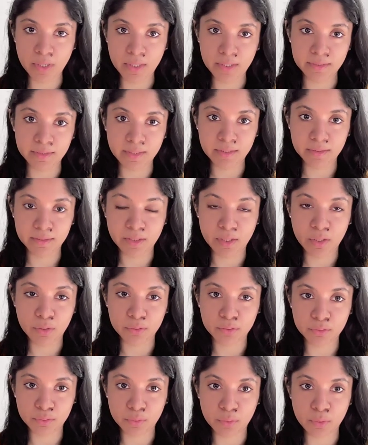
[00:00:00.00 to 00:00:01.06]
write that
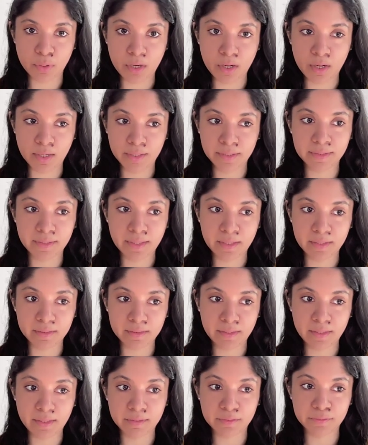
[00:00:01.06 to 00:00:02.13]
down. So I can
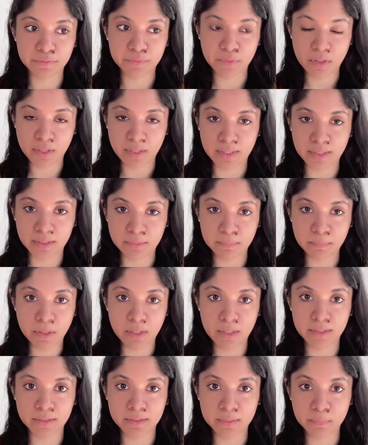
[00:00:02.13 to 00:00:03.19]
get fired
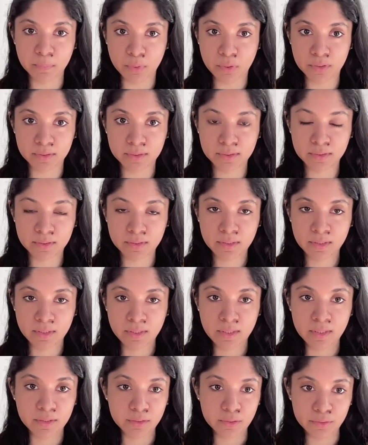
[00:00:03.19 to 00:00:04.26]
by the boss
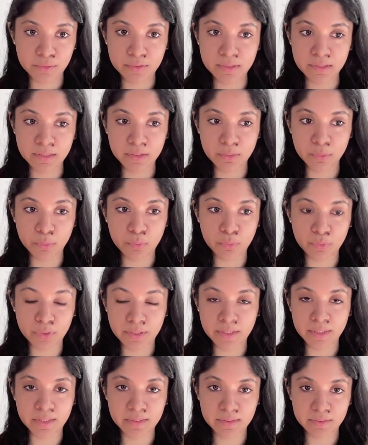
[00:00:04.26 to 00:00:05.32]
because he
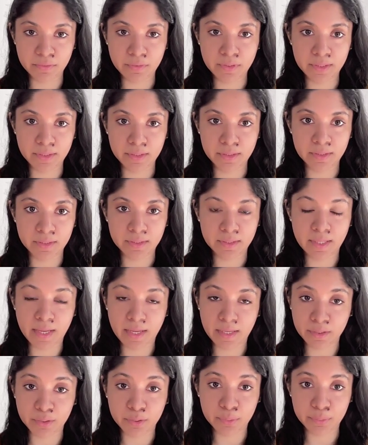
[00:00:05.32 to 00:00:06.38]
already is very
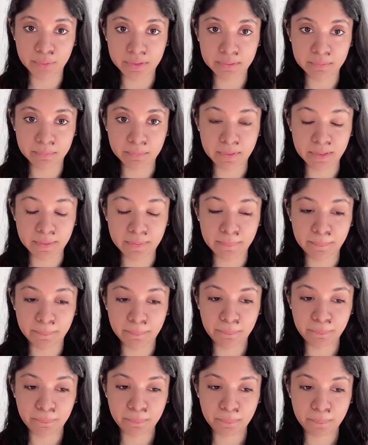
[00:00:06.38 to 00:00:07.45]
angry with me.
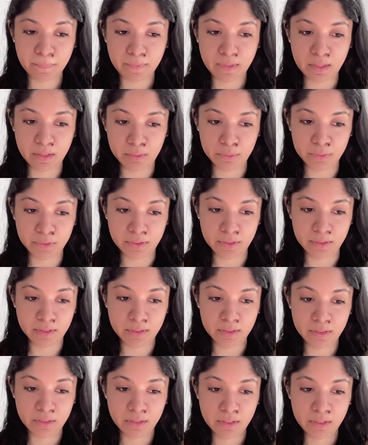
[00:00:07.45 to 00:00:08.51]
Okay.
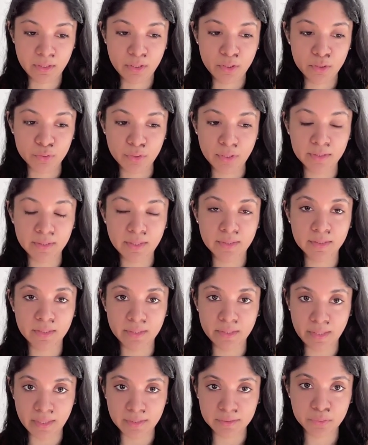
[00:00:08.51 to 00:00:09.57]
So and then the
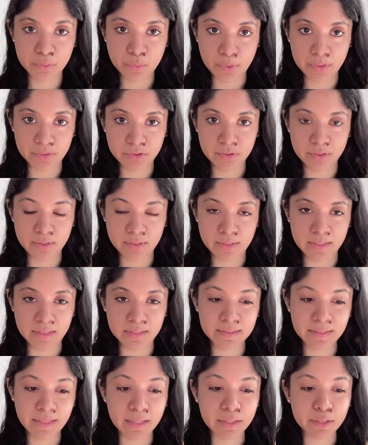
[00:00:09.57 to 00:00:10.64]
next question
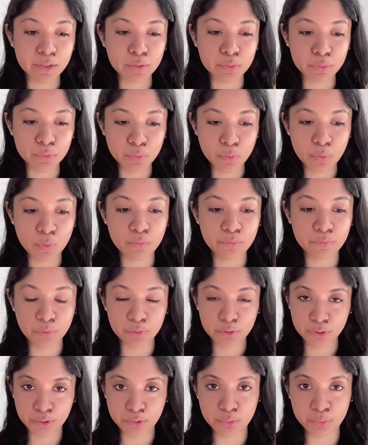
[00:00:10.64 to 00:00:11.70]
is, can you know for
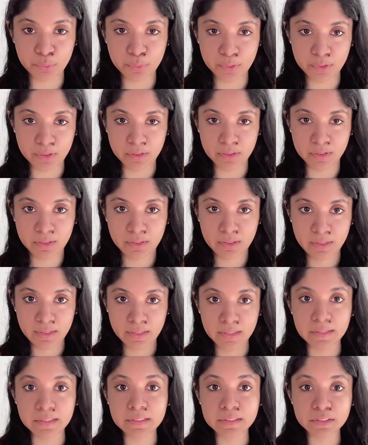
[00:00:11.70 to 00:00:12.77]
sure
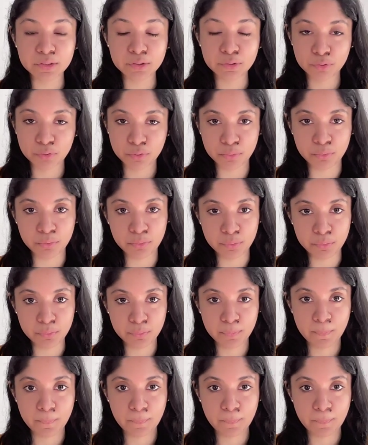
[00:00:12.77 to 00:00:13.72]
it's true?